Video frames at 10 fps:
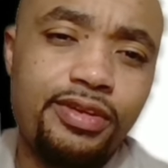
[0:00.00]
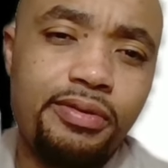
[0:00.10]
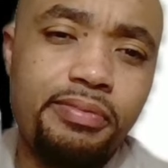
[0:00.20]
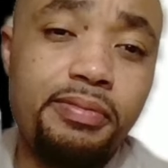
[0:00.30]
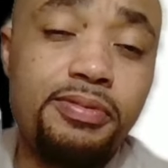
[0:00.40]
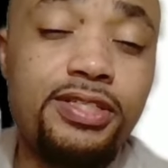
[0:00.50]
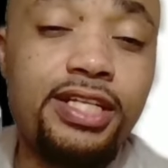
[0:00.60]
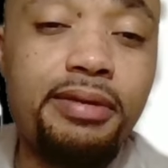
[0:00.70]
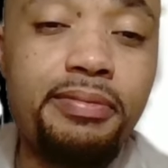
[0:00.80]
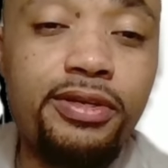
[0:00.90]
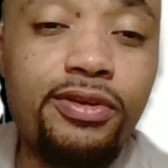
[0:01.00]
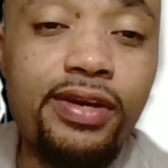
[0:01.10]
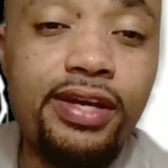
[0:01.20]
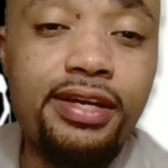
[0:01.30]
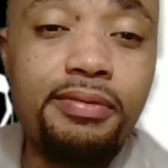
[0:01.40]
People slam on the
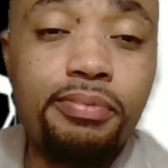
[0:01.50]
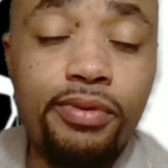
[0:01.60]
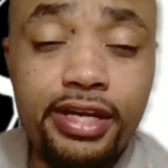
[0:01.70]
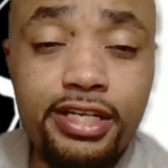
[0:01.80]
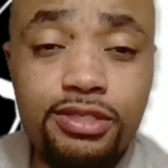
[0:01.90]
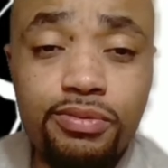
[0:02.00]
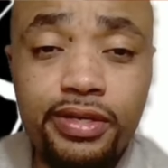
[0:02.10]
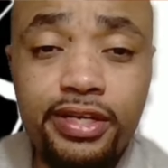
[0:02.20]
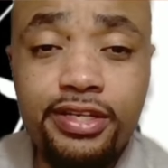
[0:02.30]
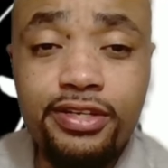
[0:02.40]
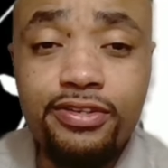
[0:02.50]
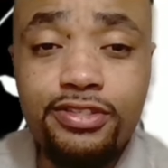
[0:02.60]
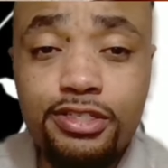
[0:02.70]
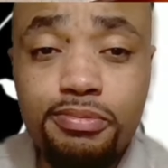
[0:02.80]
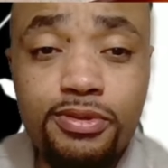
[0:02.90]
great brakes when you're
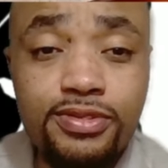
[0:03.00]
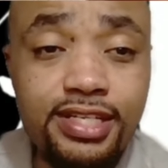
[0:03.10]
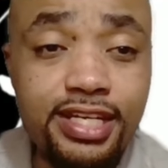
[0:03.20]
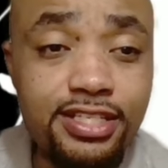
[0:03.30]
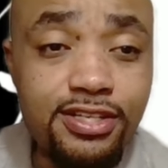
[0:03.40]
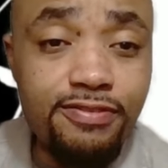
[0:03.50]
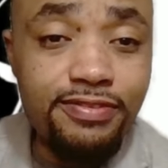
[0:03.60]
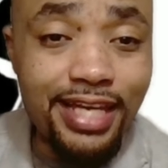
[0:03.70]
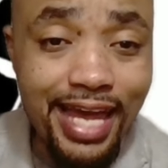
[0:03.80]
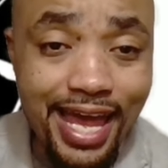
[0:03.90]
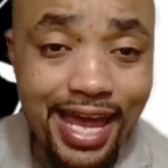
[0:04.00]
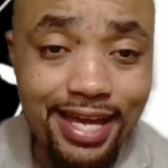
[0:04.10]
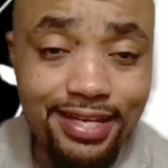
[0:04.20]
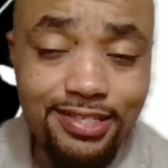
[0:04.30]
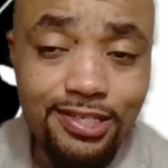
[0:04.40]
just supposed to ease off the
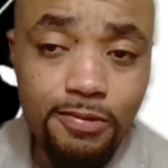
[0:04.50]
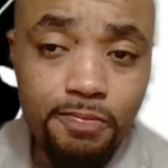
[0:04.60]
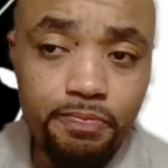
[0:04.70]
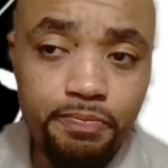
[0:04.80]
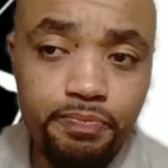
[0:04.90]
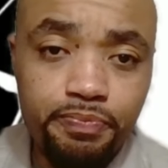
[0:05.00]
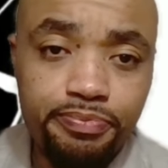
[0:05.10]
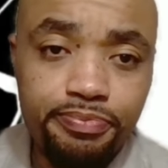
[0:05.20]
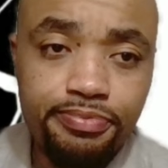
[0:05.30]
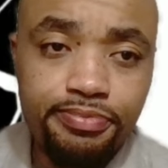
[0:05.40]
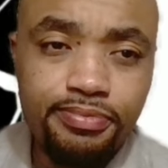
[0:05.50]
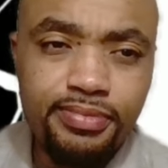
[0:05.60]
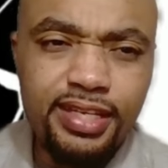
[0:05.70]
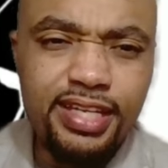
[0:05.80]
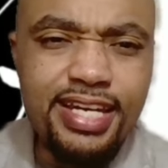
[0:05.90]
gas
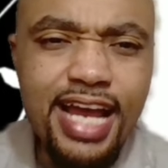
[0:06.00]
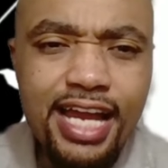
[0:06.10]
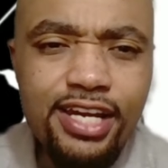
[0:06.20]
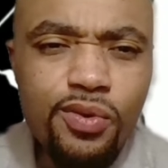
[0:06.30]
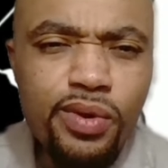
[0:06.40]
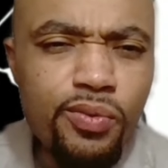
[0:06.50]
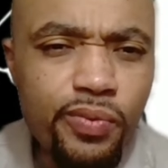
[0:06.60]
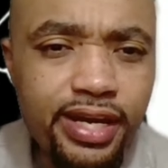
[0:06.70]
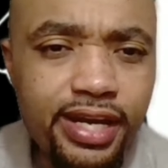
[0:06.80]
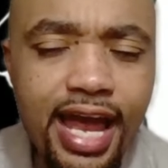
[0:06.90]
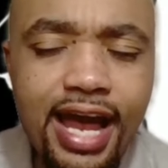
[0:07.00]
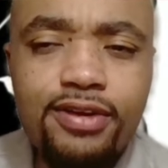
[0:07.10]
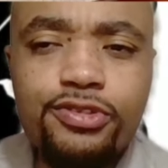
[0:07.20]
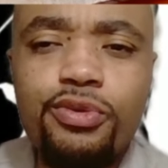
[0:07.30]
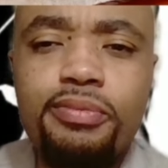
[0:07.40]
not knowing when and how
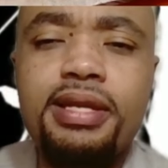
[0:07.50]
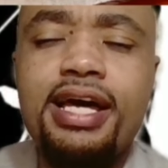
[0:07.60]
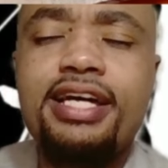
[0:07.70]
to apply